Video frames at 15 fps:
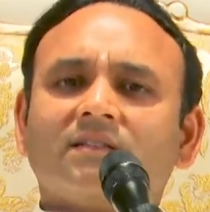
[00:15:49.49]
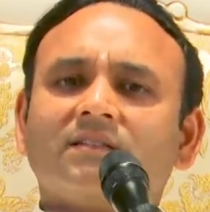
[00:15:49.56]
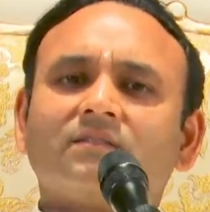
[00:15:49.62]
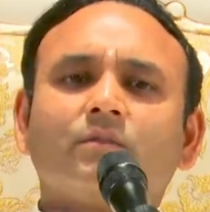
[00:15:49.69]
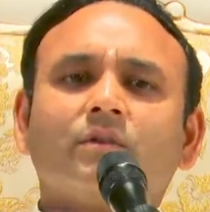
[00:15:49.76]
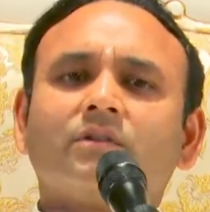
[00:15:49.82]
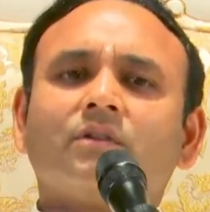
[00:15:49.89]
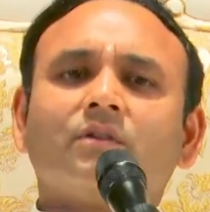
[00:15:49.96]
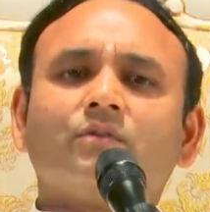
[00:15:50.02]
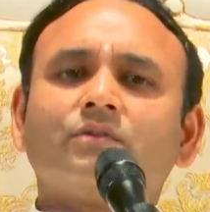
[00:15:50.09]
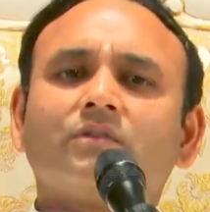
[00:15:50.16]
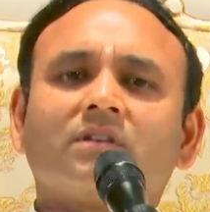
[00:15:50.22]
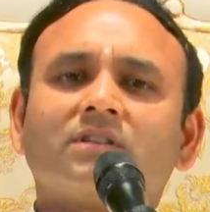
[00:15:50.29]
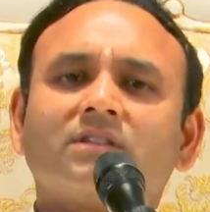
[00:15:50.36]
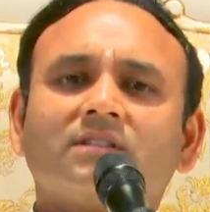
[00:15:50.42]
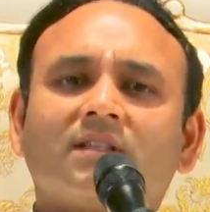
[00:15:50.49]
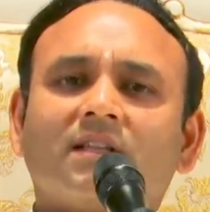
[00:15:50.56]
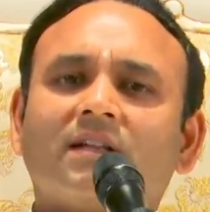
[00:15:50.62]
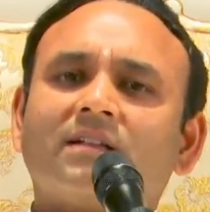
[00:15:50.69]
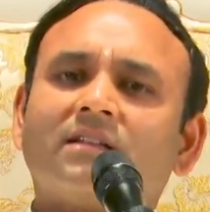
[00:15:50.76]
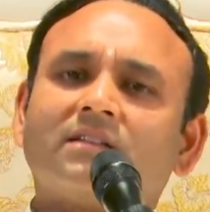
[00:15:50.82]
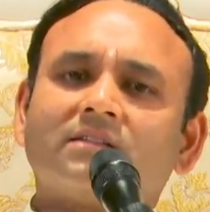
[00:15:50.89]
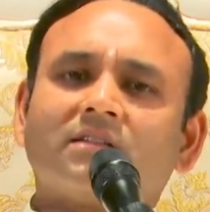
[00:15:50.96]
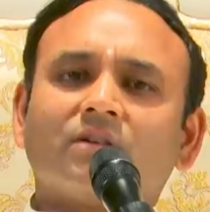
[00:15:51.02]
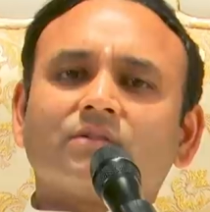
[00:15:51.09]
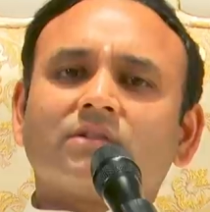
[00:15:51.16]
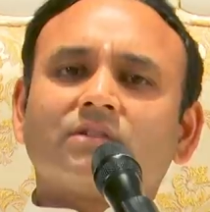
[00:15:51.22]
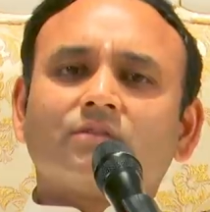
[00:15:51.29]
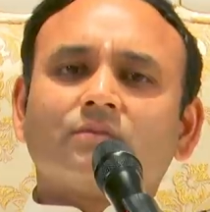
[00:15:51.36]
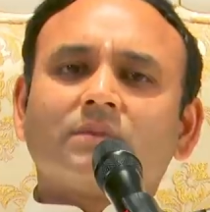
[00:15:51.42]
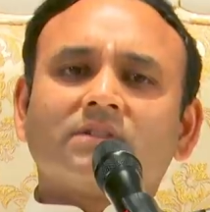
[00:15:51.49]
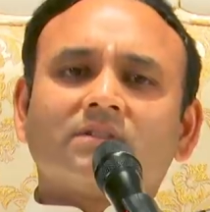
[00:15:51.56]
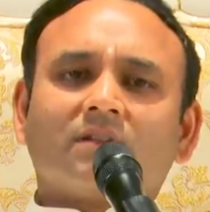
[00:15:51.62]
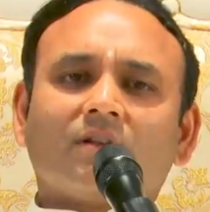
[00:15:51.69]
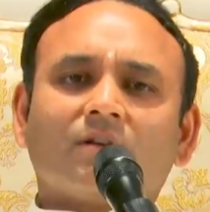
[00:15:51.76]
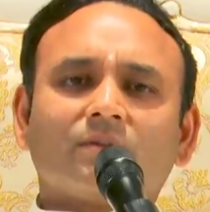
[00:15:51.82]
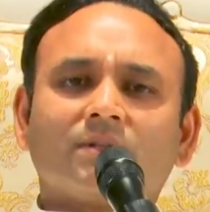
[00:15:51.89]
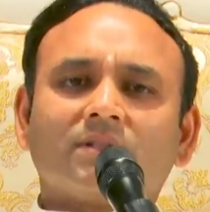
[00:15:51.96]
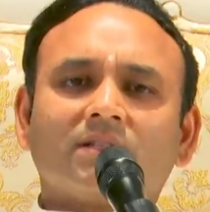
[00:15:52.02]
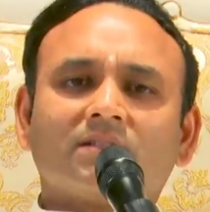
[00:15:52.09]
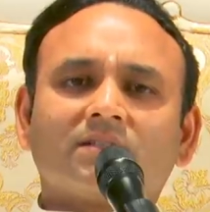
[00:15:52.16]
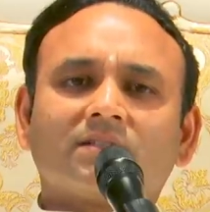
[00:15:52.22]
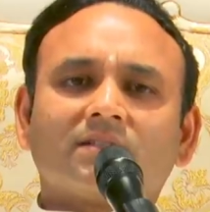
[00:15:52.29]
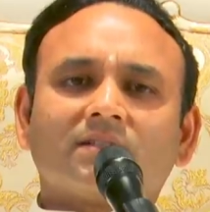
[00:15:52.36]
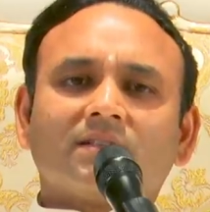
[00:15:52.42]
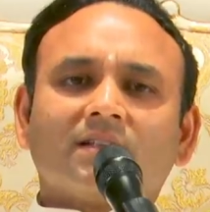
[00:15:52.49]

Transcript: He's going to lose all this land and the thousand rubles along with it.